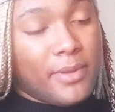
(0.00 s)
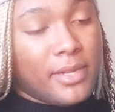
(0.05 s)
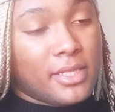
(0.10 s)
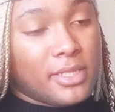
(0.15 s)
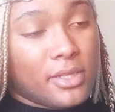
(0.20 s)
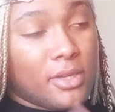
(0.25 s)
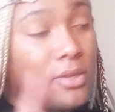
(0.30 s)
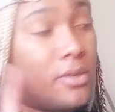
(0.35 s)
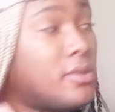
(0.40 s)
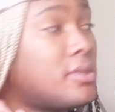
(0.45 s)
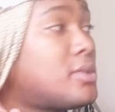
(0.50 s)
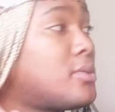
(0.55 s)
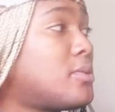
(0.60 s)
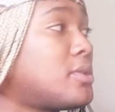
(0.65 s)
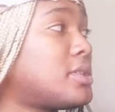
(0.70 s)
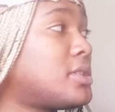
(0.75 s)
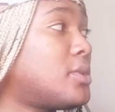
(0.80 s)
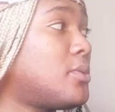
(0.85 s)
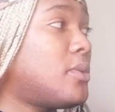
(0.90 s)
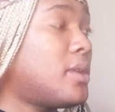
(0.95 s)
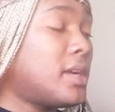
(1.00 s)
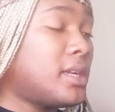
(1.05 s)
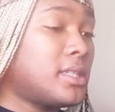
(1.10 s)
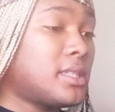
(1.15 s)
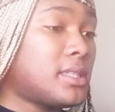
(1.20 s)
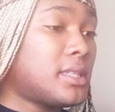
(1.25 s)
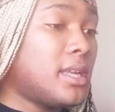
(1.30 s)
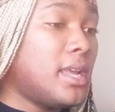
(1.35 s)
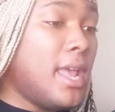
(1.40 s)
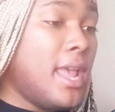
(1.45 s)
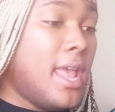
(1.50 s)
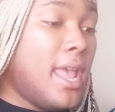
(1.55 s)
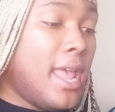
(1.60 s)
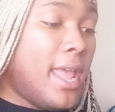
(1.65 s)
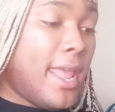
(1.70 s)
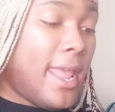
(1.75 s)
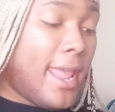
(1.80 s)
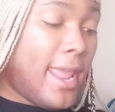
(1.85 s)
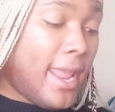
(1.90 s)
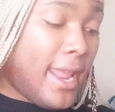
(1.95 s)
pentacles, or swords.
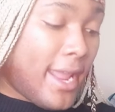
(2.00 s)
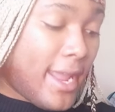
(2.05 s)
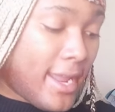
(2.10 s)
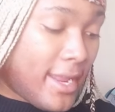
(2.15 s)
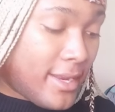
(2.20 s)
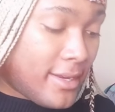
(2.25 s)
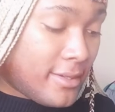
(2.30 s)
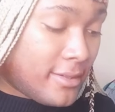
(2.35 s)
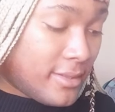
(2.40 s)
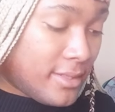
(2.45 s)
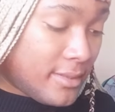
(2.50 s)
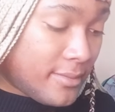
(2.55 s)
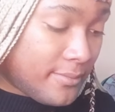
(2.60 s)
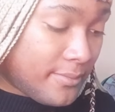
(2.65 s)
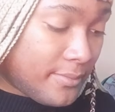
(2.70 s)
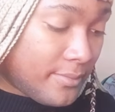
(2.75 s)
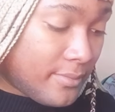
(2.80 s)
And